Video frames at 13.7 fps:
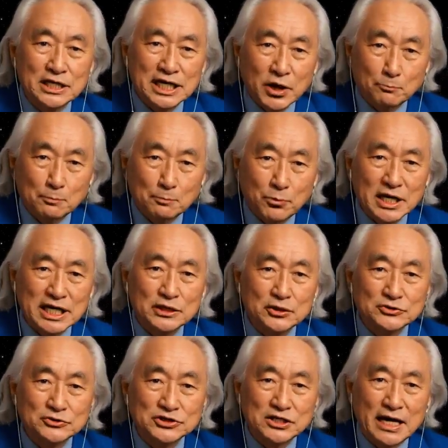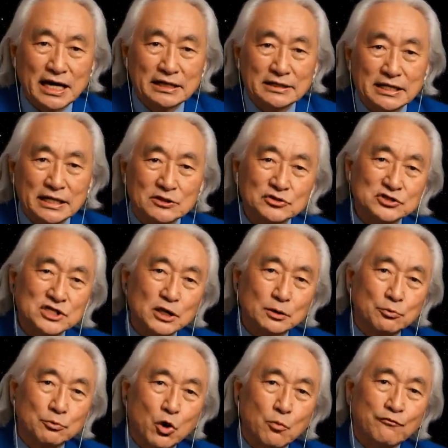Call it fate or call it something
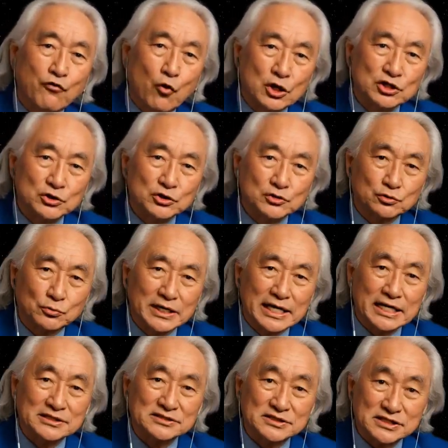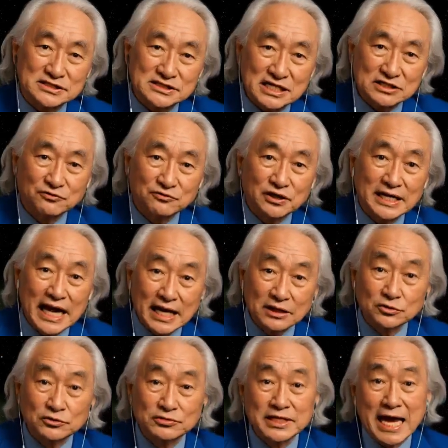else, our view of the perihelion is
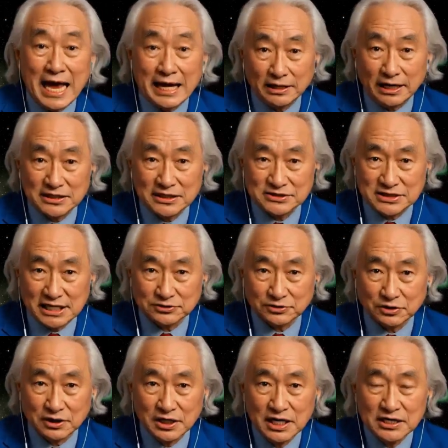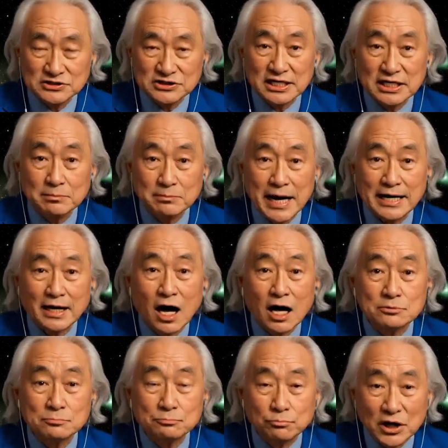completely blocked out by the glare of
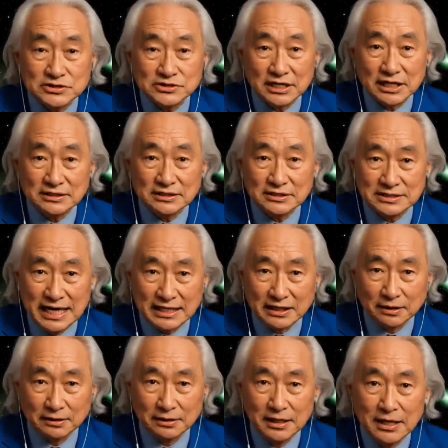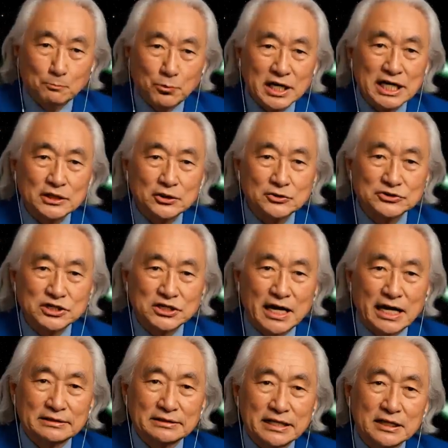the sun. Okay, so we know where
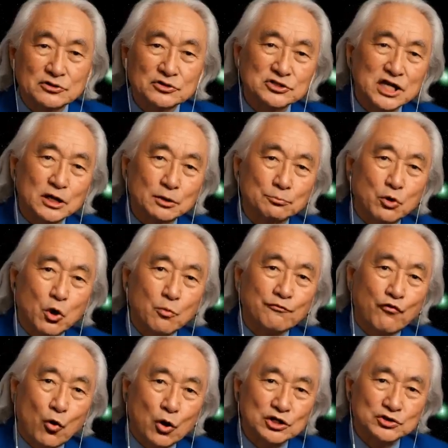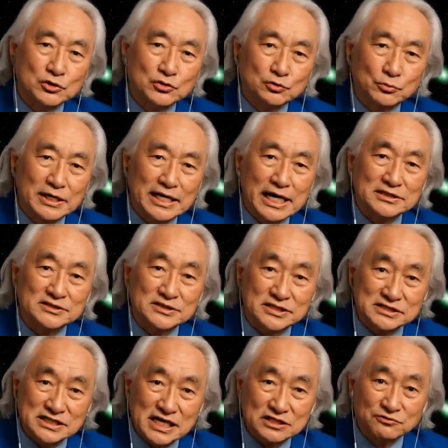3I Atlas is right now, and we have a pretty good
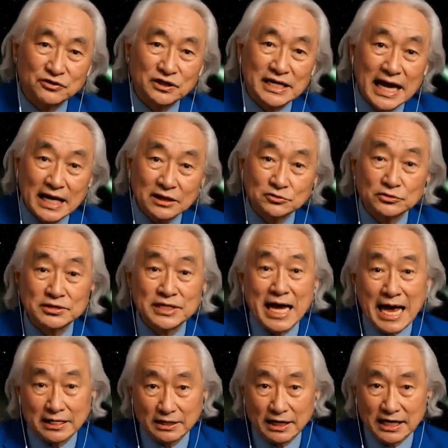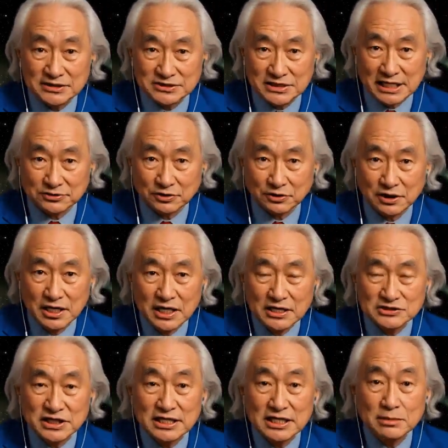idea of what it's doing, so while we
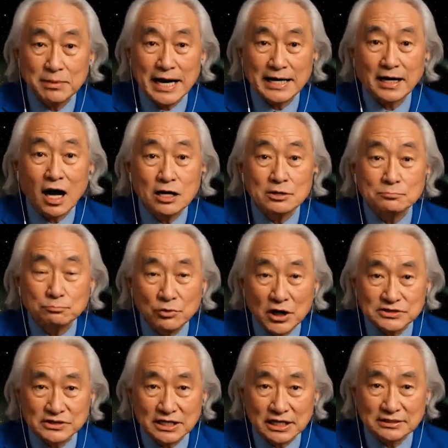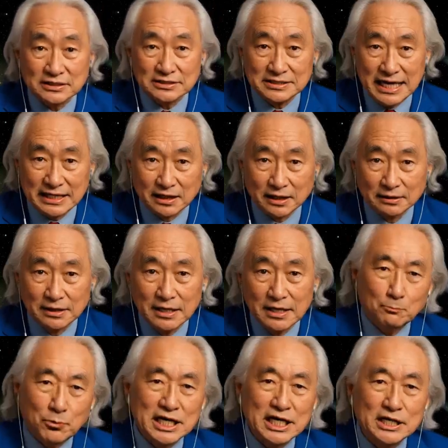wait for it to reappear on the other side,
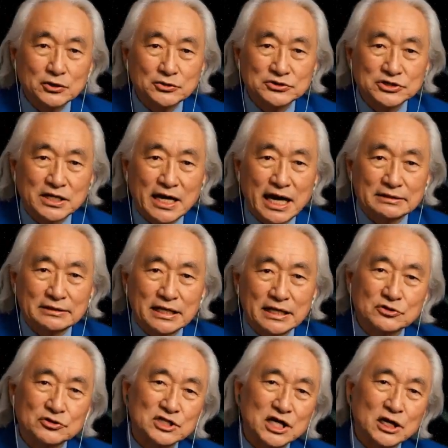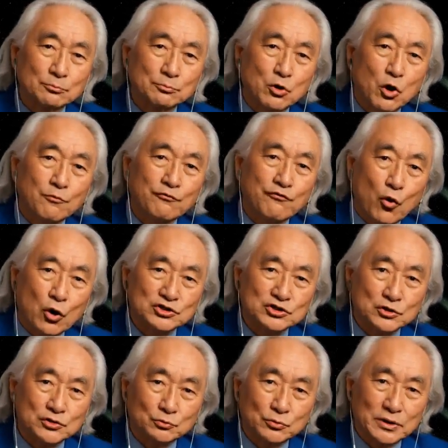that gives us an opportunity to investigate
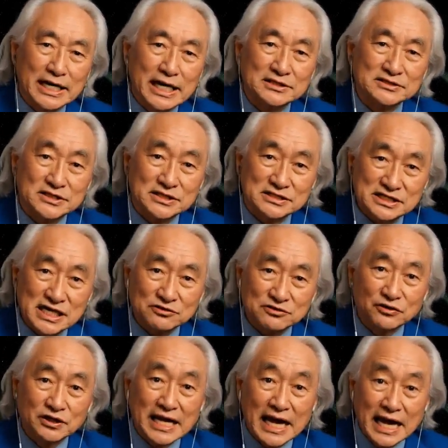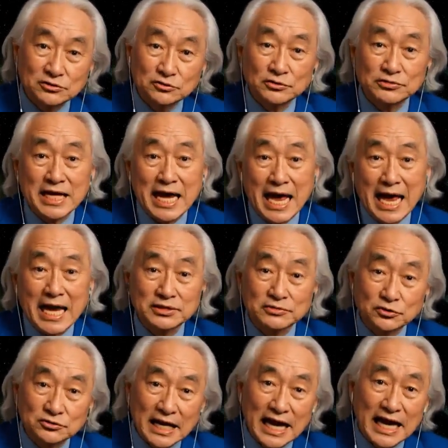how it got here in the first place, and
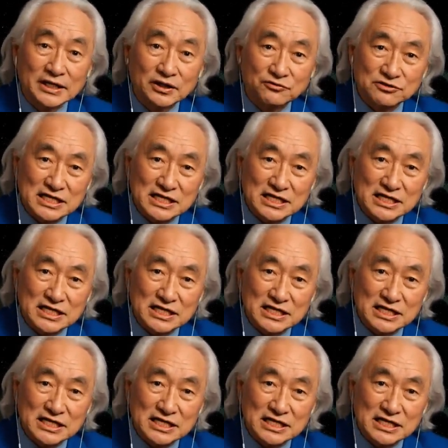this